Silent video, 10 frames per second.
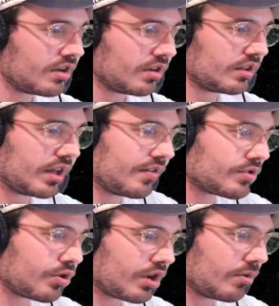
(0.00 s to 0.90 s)
even
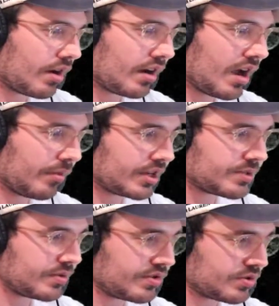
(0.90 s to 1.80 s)
talking about it now makes
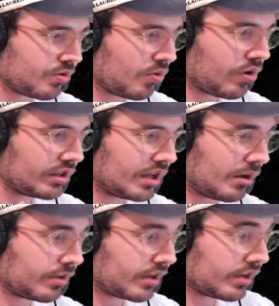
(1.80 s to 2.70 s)
me just want to well
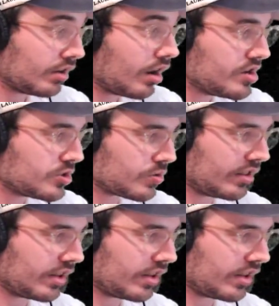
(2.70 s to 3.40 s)
up, in a nice way.